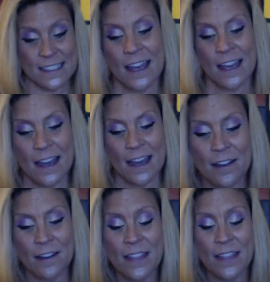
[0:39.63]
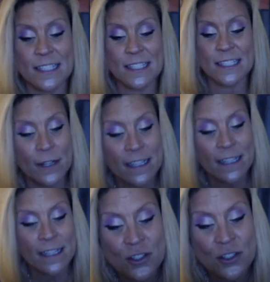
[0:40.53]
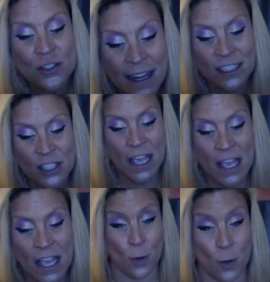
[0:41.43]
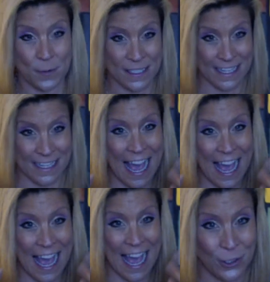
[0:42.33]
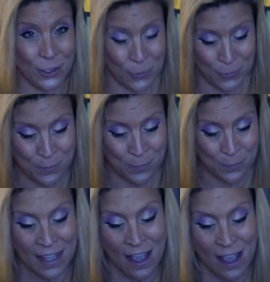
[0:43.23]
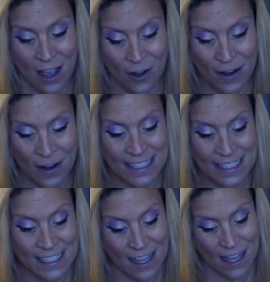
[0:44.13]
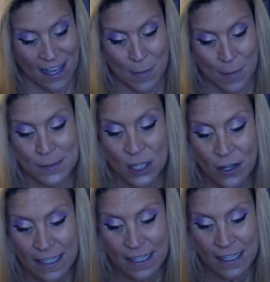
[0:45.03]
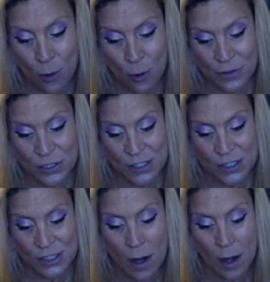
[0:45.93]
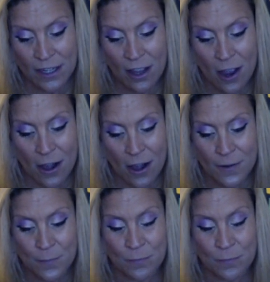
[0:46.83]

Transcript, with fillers: uh, that Spirit is trying to help to guide you. All right, um, I'm starting out with just one card